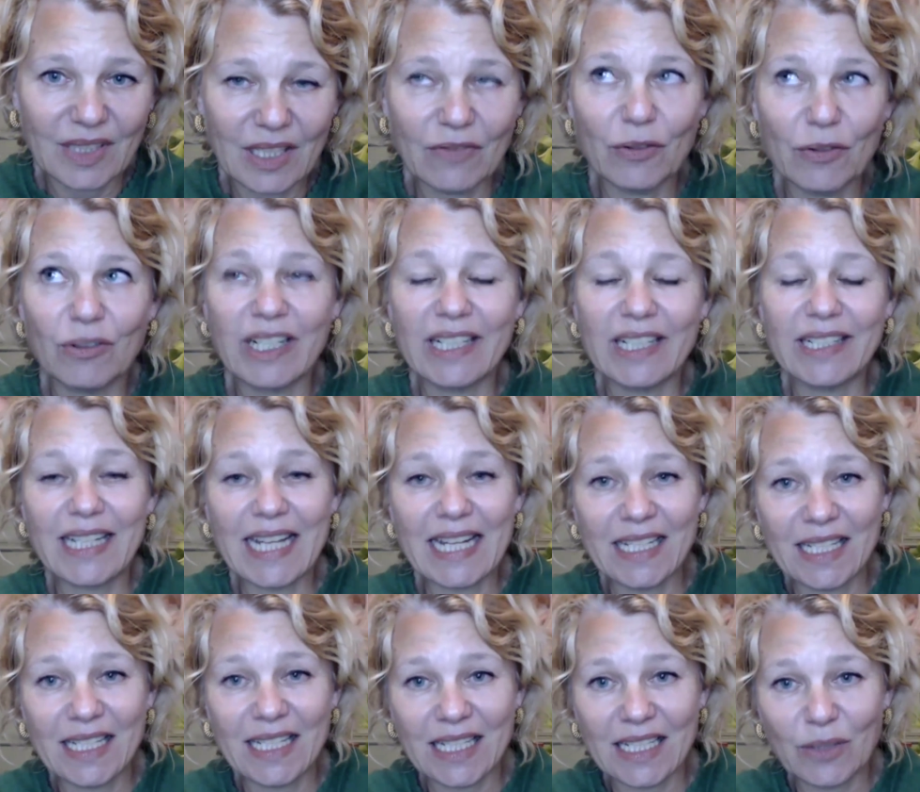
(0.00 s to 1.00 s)
If you're a
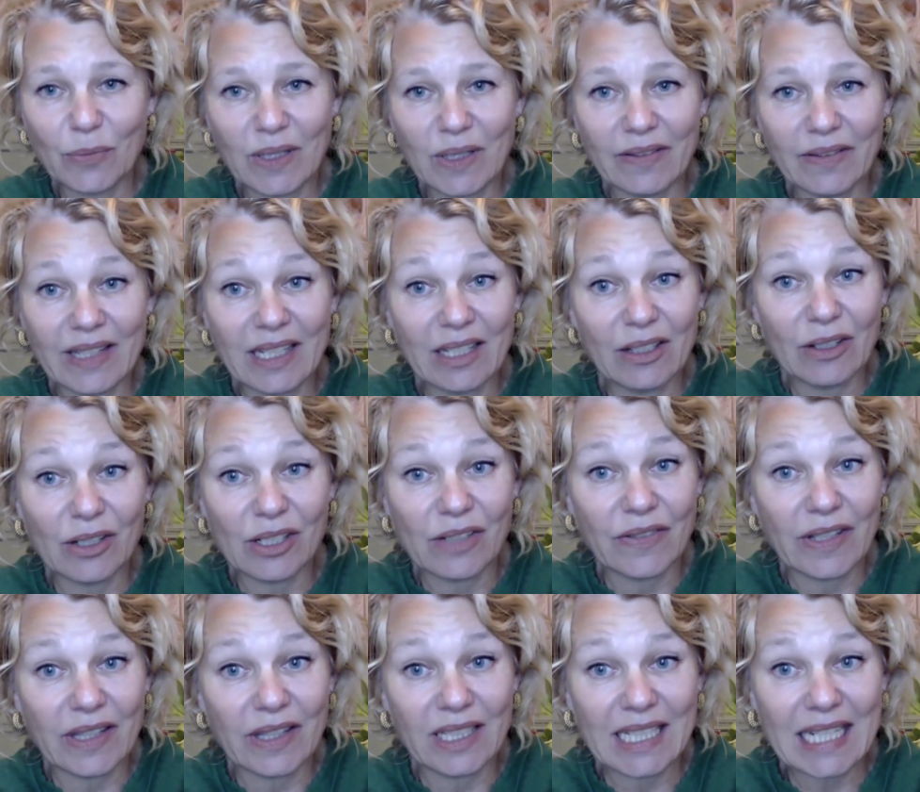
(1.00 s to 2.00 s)
dentist, well, there are lots
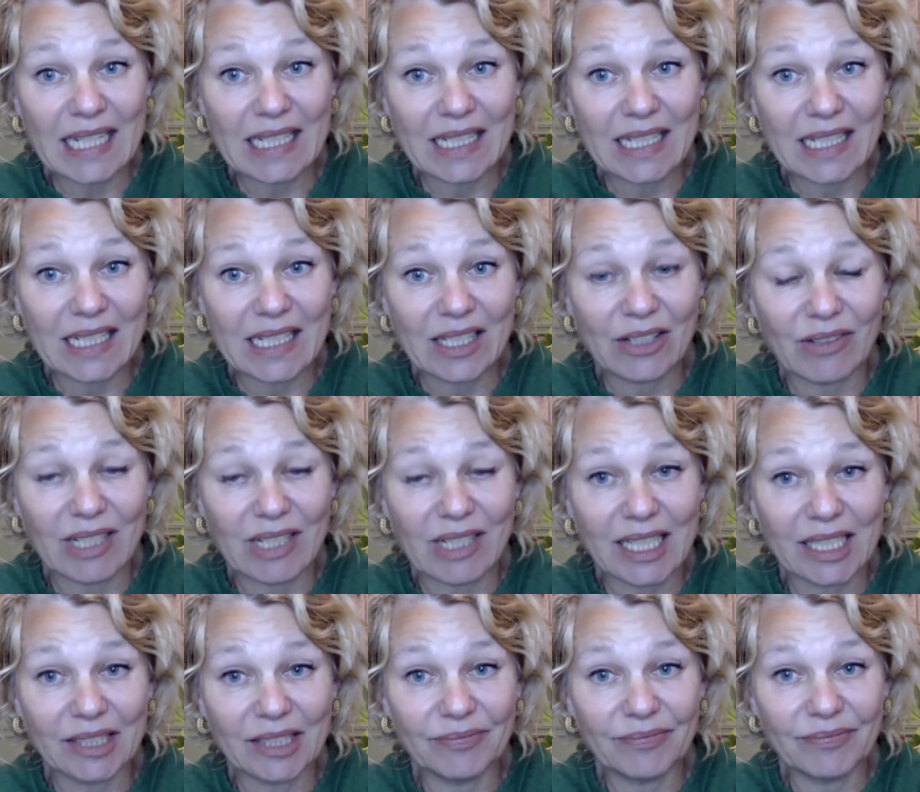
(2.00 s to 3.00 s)
of other dentists,
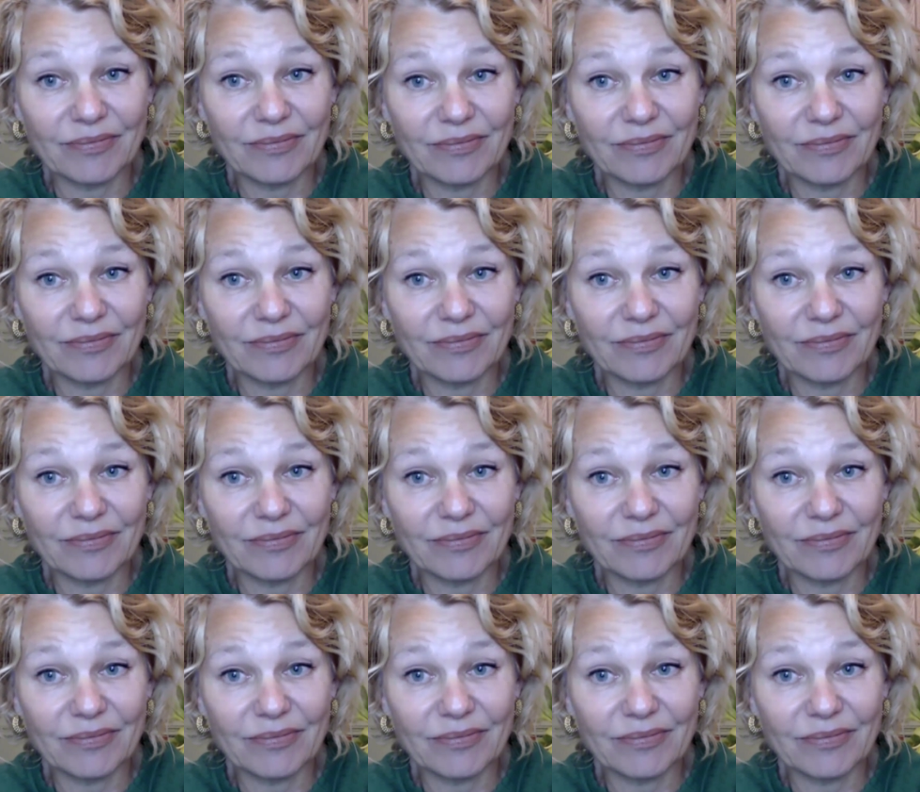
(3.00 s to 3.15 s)
really.